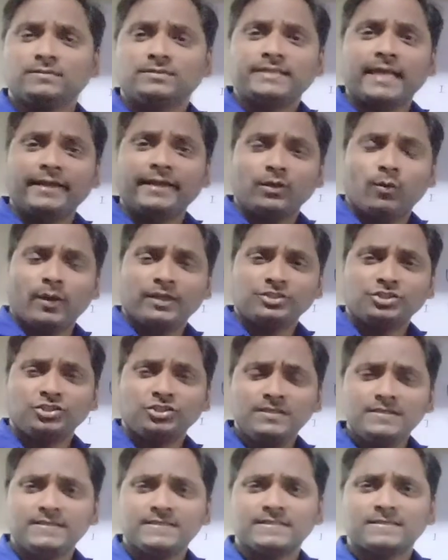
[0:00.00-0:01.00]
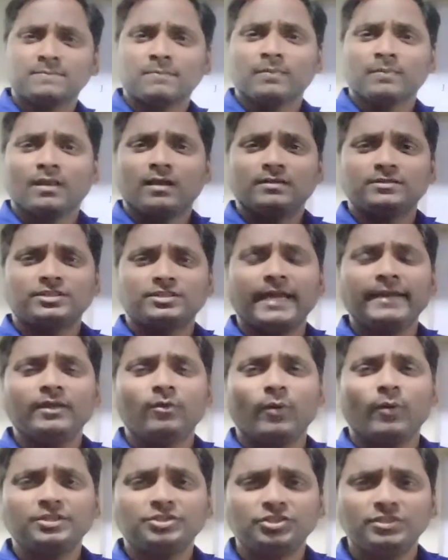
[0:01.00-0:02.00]
10 questions,
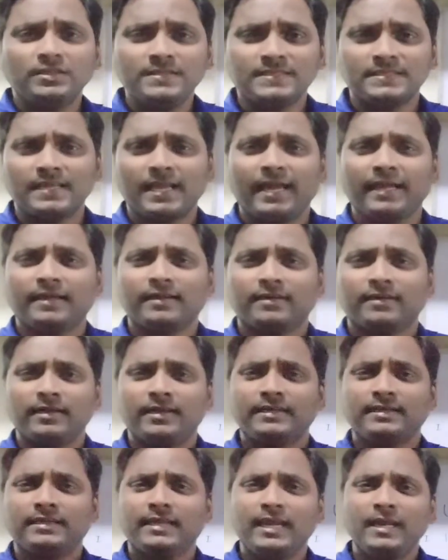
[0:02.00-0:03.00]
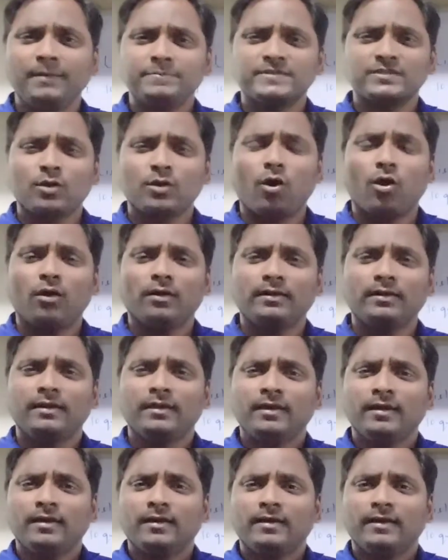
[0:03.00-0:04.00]
like it keeps on
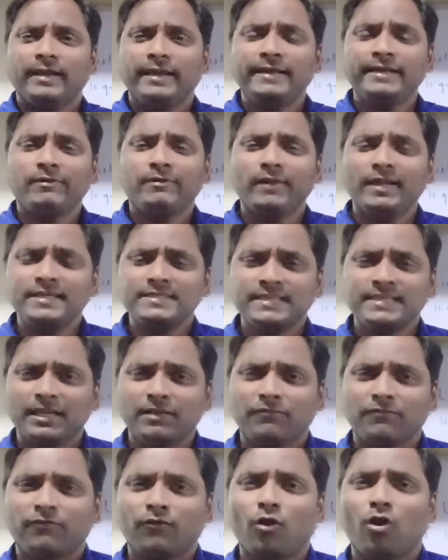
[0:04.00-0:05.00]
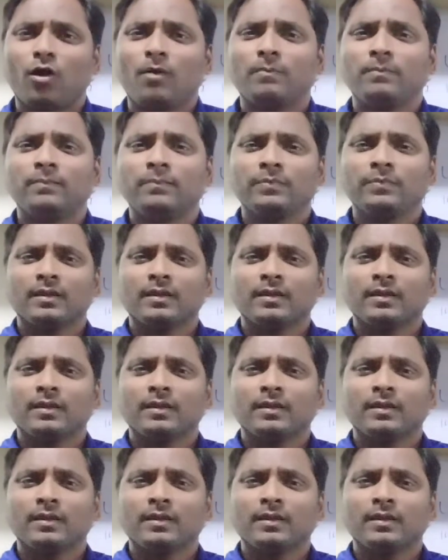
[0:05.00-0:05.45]
increasing from